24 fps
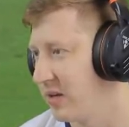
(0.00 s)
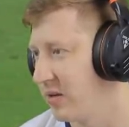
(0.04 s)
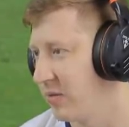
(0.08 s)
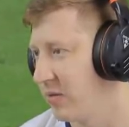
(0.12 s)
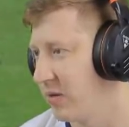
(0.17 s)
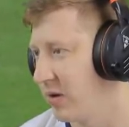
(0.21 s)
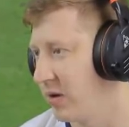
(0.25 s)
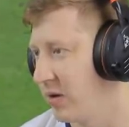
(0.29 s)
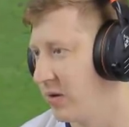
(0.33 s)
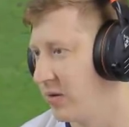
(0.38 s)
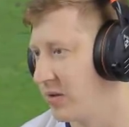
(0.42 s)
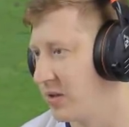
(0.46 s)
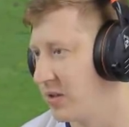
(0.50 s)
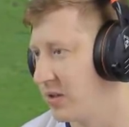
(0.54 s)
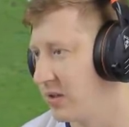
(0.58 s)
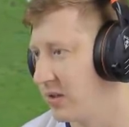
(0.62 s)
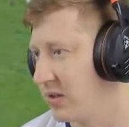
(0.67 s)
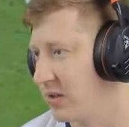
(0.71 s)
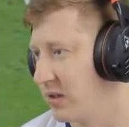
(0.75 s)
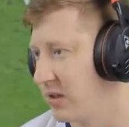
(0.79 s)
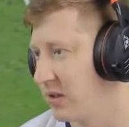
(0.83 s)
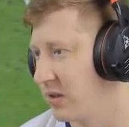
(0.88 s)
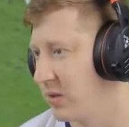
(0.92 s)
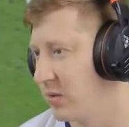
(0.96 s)
Uh,
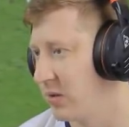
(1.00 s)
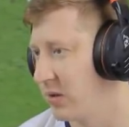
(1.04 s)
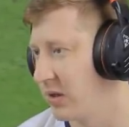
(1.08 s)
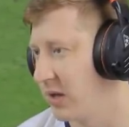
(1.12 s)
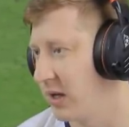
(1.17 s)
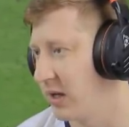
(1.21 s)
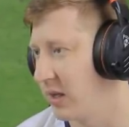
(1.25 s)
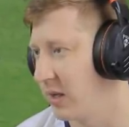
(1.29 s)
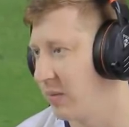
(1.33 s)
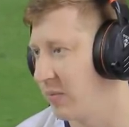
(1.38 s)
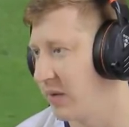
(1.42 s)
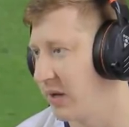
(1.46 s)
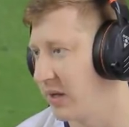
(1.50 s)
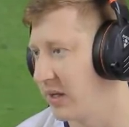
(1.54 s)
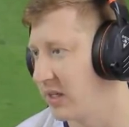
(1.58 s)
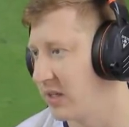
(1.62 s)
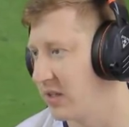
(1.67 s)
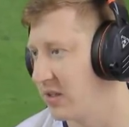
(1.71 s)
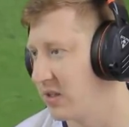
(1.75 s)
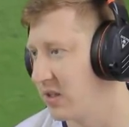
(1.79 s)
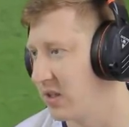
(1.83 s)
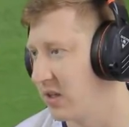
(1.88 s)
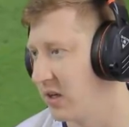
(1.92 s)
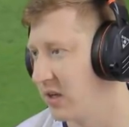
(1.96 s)
Rose, uh, we'll cut that
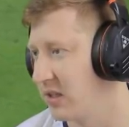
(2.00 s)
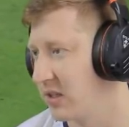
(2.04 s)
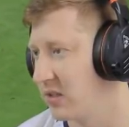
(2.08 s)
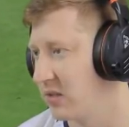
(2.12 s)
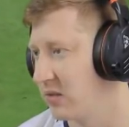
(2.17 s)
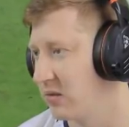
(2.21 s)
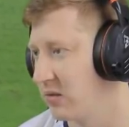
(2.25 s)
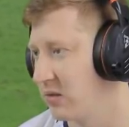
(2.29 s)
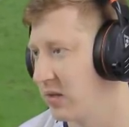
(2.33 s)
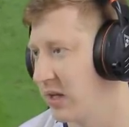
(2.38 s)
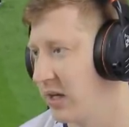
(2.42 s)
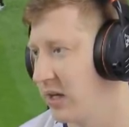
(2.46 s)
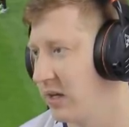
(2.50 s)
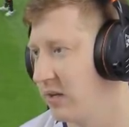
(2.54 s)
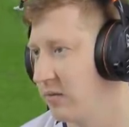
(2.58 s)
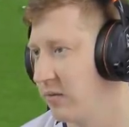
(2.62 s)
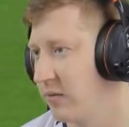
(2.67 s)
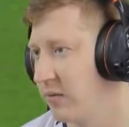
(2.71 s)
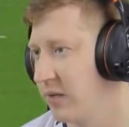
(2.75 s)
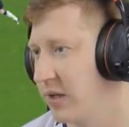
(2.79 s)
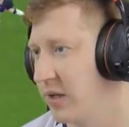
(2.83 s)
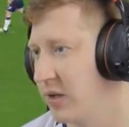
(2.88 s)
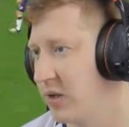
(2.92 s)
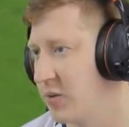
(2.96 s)
back inside. Okay,
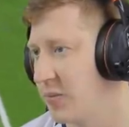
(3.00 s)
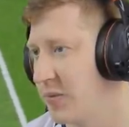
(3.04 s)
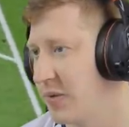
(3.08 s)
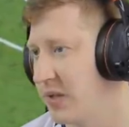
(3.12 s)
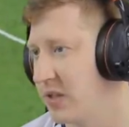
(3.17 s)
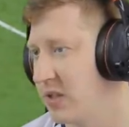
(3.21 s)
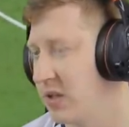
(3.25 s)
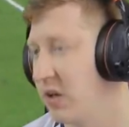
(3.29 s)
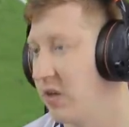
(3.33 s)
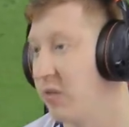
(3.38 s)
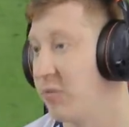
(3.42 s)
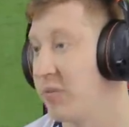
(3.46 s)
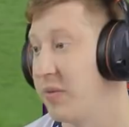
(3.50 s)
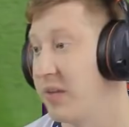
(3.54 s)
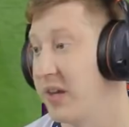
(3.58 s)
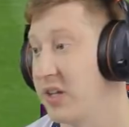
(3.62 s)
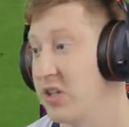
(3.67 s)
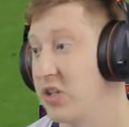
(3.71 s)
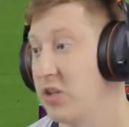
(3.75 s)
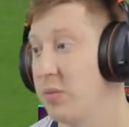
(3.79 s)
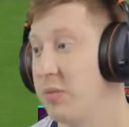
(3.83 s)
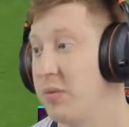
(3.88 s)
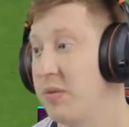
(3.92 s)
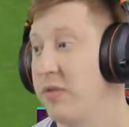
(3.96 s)
Rico's picked it off, but
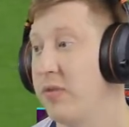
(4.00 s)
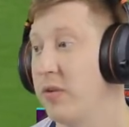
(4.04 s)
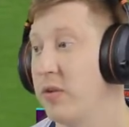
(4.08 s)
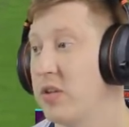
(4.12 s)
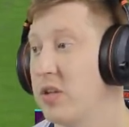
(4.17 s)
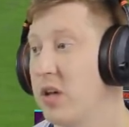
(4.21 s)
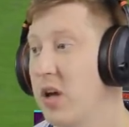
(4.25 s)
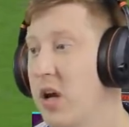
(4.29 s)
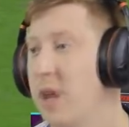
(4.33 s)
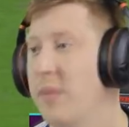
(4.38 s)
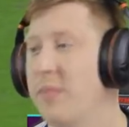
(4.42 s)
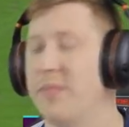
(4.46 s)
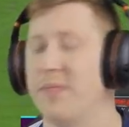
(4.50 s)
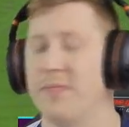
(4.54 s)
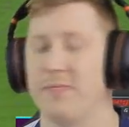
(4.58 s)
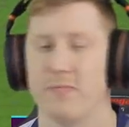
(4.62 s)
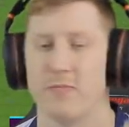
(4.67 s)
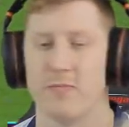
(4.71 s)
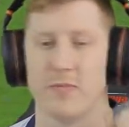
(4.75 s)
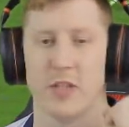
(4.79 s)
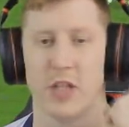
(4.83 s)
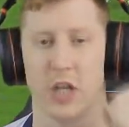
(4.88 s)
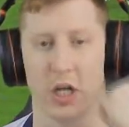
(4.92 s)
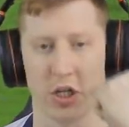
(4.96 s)
that should be full time.
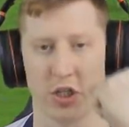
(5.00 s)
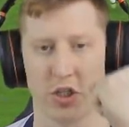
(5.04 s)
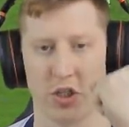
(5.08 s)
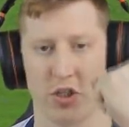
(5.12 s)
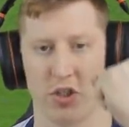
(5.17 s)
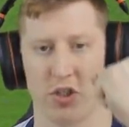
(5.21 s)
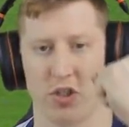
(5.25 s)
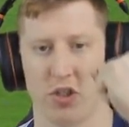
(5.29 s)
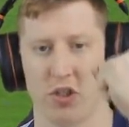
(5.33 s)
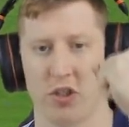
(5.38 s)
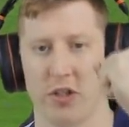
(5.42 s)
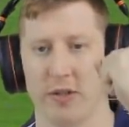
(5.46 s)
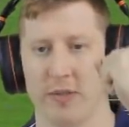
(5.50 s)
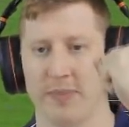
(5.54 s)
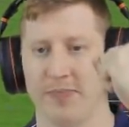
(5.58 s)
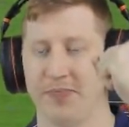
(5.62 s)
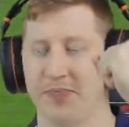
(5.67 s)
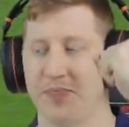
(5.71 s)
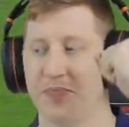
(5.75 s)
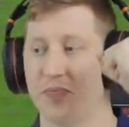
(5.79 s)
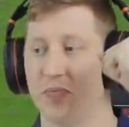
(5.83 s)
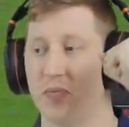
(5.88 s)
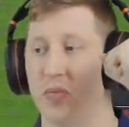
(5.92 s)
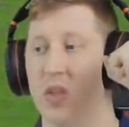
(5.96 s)
Yes.
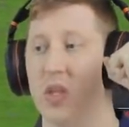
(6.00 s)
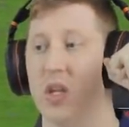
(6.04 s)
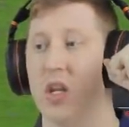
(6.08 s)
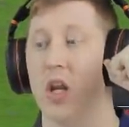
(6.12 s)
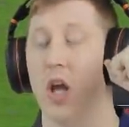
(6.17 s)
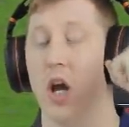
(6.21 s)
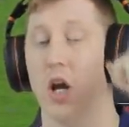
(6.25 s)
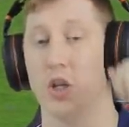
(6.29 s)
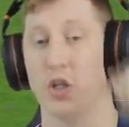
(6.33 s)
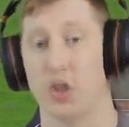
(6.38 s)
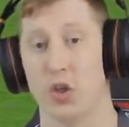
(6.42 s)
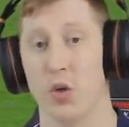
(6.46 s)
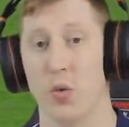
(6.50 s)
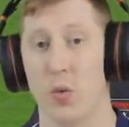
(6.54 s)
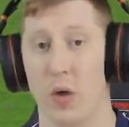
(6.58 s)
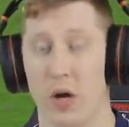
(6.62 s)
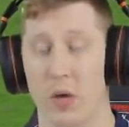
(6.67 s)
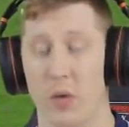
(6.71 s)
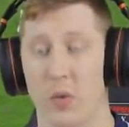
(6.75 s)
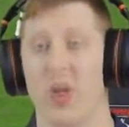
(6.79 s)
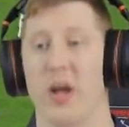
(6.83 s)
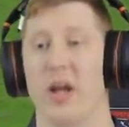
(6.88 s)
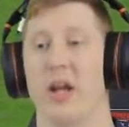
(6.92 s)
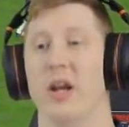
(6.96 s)
A 2
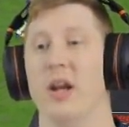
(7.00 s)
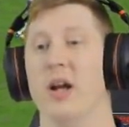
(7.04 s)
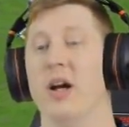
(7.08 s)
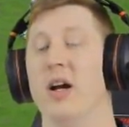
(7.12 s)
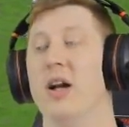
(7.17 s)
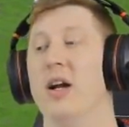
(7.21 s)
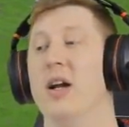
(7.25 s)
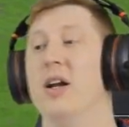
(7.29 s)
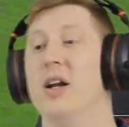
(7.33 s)
1 win.